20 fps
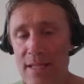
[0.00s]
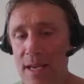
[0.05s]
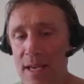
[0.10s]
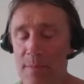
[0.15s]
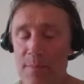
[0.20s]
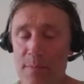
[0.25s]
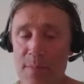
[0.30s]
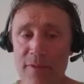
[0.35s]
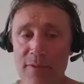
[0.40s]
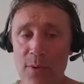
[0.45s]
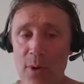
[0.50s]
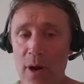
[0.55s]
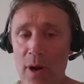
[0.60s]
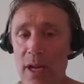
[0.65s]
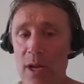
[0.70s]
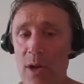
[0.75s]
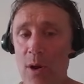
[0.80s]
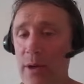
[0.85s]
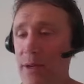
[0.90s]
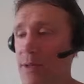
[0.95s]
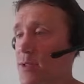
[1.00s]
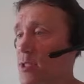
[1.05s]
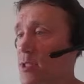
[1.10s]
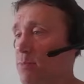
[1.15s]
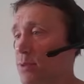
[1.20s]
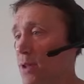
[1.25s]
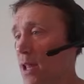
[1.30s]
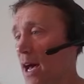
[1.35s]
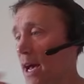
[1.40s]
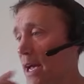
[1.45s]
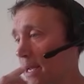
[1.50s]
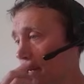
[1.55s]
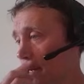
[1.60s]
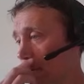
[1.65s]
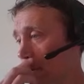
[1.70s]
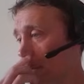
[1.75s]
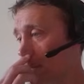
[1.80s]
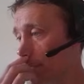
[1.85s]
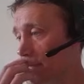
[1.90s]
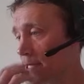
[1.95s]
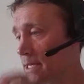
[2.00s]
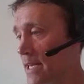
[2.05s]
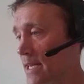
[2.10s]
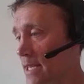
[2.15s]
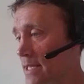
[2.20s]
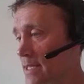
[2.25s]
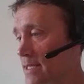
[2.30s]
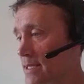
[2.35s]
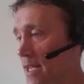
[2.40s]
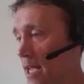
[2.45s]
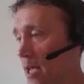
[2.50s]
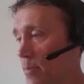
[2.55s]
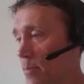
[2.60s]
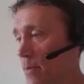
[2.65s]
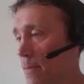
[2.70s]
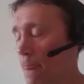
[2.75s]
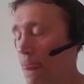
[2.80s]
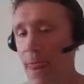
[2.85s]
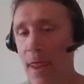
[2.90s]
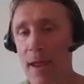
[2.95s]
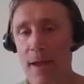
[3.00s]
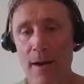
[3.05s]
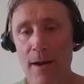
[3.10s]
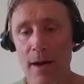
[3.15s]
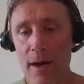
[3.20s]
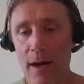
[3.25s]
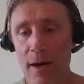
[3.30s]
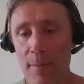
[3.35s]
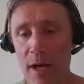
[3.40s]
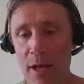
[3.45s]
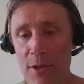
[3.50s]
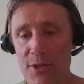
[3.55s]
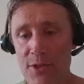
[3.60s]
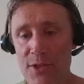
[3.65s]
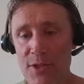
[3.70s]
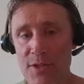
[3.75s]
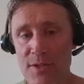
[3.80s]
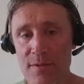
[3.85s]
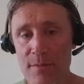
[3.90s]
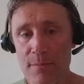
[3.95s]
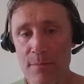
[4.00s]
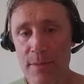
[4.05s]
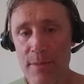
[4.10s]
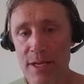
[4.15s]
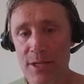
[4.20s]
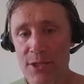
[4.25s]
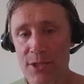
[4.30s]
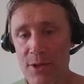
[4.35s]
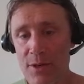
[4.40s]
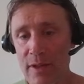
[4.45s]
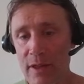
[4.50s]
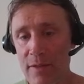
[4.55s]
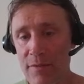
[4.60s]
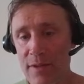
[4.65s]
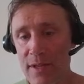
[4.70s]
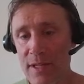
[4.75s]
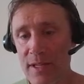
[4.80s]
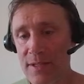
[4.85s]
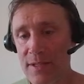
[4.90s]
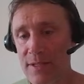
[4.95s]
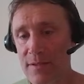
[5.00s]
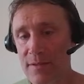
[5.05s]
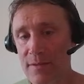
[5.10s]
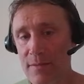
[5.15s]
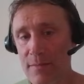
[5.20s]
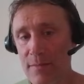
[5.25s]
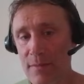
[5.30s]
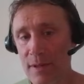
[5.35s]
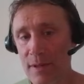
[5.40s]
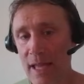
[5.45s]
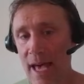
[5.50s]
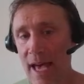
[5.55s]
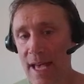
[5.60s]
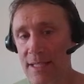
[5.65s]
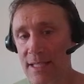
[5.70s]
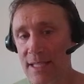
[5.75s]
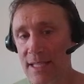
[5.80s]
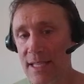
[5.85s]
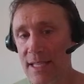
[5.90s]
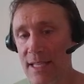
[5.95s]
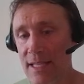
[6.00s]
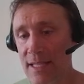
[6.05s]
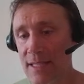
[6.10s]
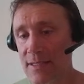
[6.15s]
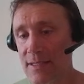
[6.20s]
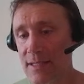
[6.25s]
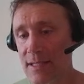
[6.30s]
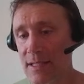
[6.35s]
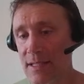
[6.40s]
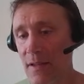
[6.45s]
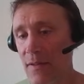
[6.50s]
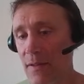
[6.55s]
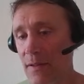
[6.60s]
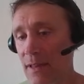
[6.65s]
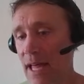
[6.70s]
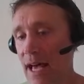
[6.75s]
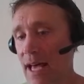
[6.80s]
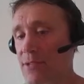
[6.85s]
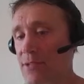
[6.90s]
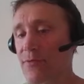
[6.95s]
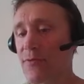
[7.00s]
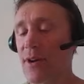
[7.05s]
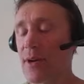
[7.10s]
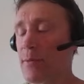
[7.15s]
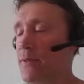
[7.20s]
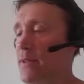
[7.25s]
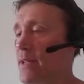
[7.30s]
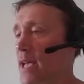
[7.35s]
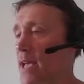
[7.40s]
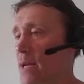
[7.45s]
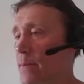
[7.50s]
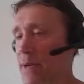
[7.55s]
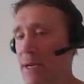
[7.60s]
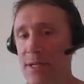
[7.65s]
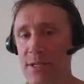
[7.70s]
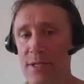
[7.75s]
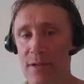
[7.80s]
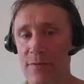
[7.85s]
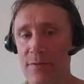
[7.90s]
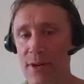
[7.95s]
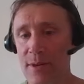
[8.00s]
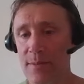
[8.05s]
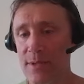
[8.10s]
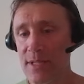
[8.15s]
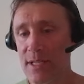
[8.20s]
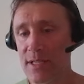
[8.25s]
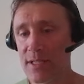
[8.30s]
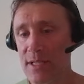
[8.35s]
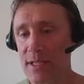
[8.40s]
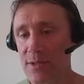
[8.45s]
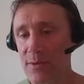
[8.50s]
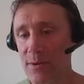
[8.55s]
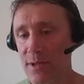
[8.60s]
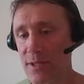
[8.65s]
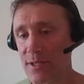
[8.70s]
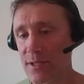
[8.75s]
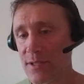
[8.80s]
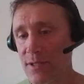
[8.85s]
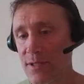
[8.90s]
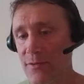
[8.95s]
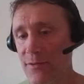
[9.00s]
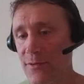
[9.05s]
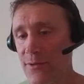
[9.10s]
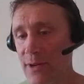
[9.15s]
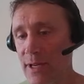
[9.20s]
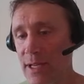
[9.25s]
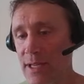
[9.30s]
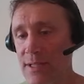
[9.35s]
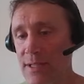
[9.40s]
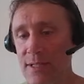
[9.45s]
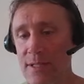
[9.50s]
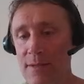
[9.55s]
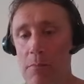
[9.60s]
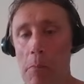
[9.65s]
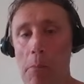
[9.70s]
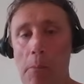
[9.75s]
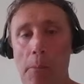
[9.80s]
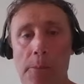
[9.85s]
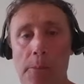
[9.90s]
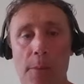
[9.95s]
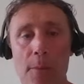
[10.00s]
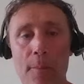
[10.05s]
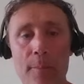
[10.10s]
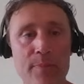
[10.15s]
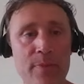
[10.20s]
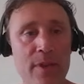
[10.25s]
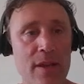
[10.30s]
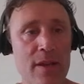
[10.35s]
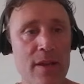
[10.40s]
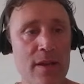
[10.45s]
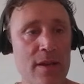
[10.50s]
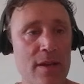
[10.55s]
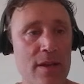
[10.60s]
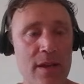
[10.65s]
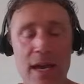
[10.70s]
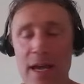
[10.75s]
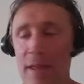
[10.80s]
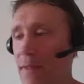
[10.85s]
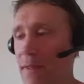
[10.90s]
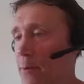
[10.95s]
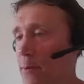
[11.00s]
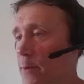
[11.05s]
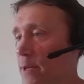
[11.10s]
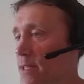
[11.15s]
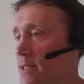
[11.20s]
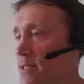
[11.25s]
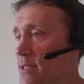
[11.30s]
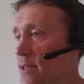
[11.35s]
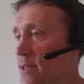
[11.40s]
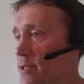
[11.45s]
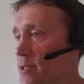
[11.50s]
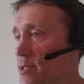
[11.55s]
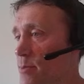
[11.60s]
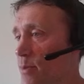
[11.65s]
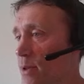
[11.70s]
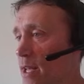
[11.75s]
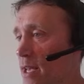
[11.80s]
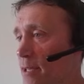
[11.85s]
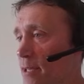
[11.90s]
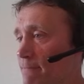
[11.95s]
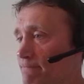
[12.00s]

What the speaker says: Before I go into spline, which is the next step, I'll just make sure that this last keys is on the last frame of the animation, frame 60, so it doesn't just freeze. And then we can start to spline.